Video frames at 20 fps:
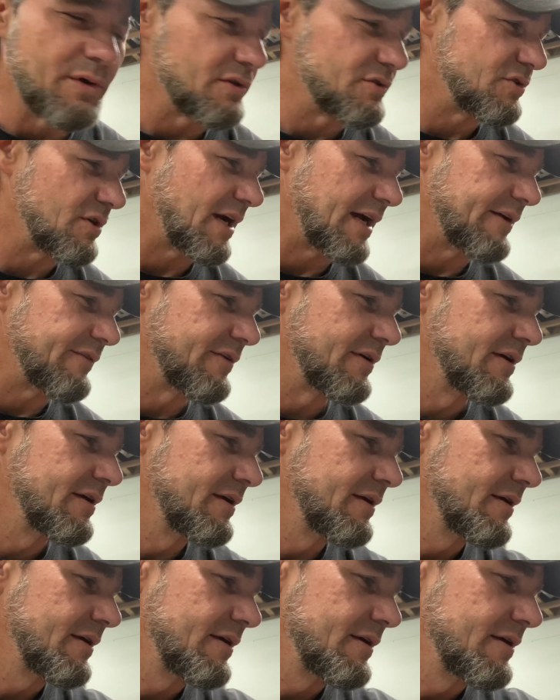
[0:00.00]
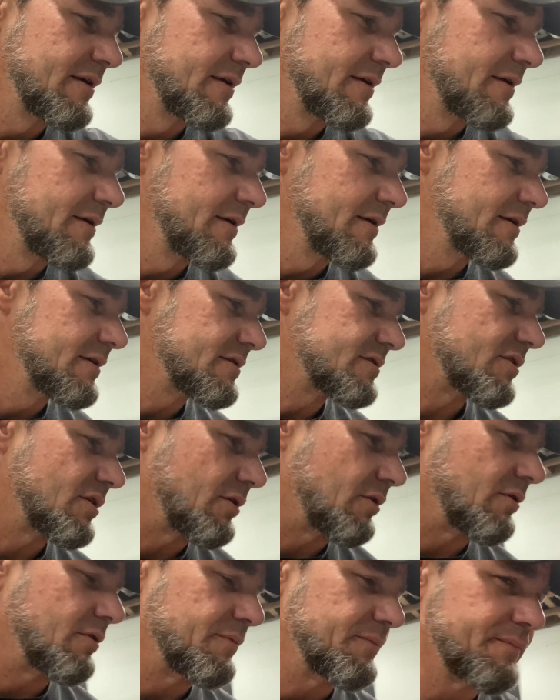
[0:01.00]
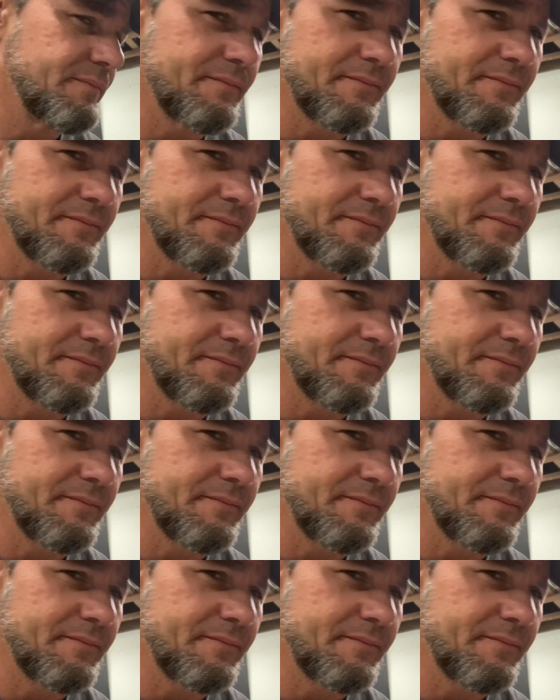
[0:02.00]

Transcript: drive. So